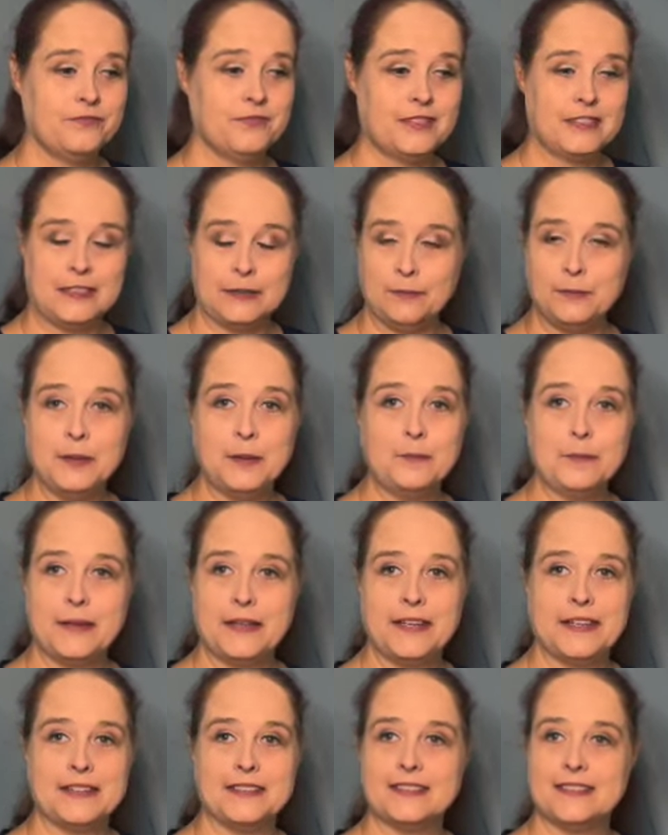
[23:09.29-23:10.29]
simply
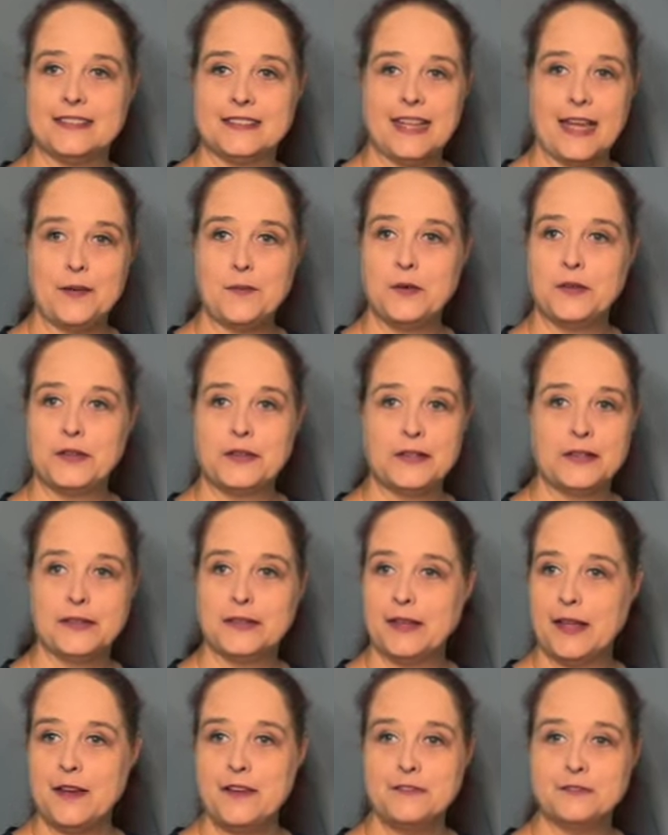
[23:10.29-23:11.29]
because they would
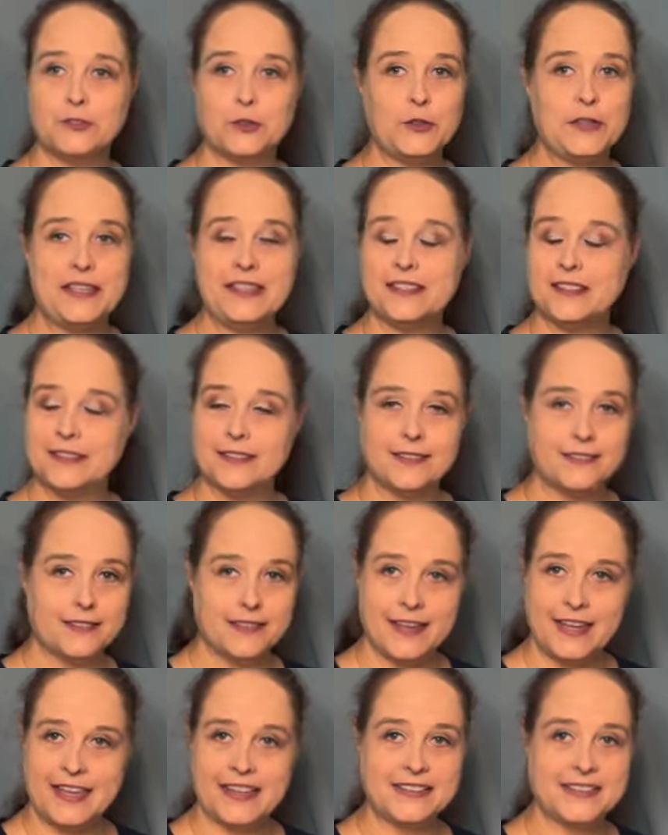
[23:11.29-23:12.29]
love to eat
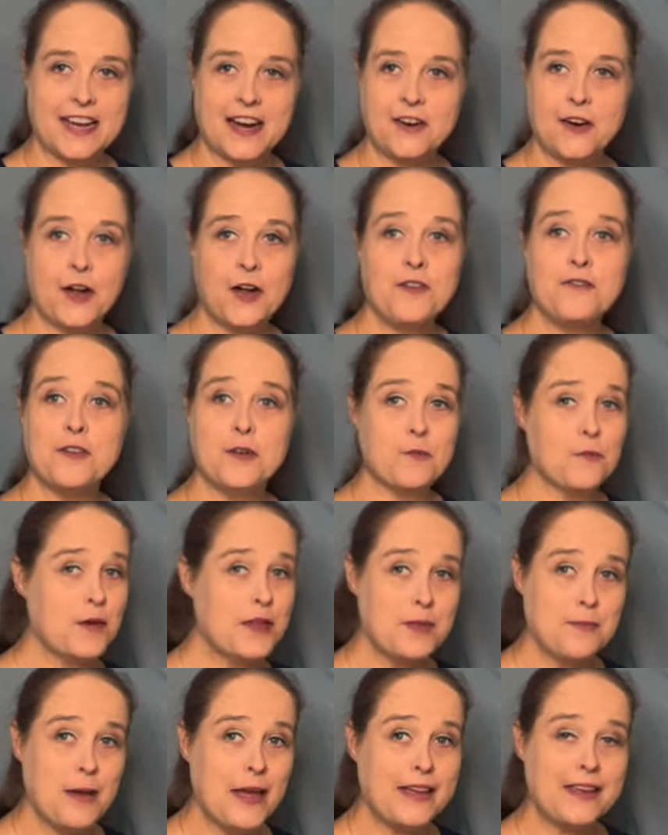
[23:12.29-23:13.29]
the entire oven with
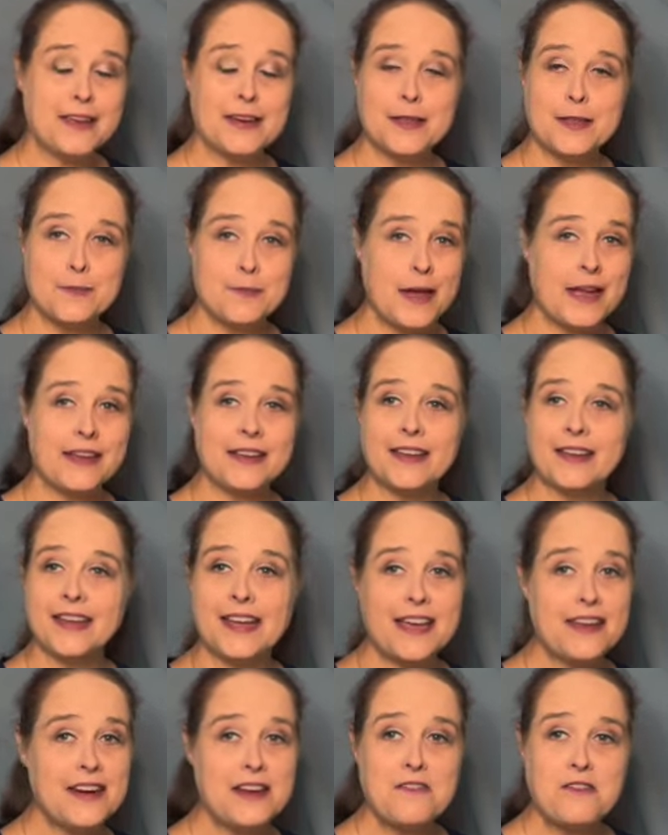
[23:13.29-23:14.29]
the bacon and the pancake
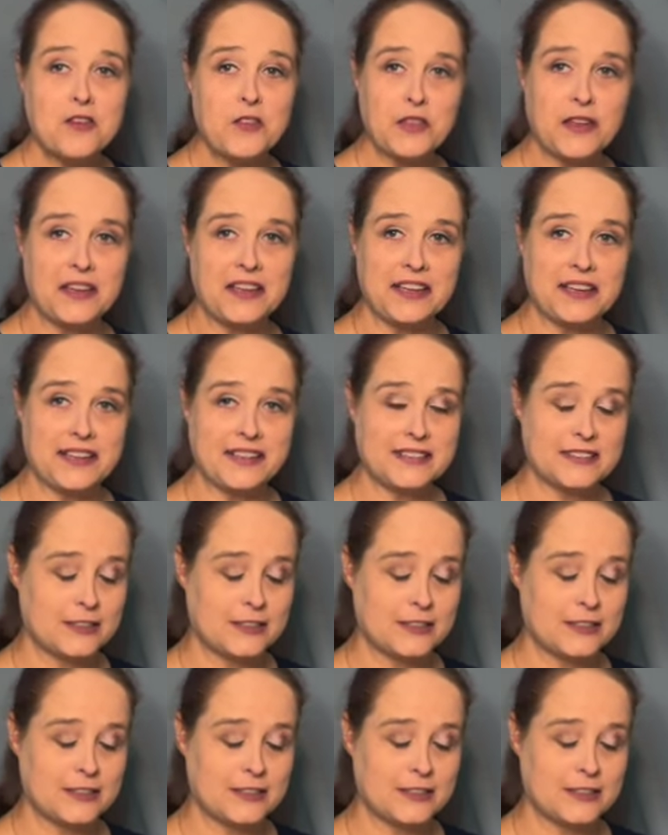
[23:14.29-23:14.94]
and everything in it.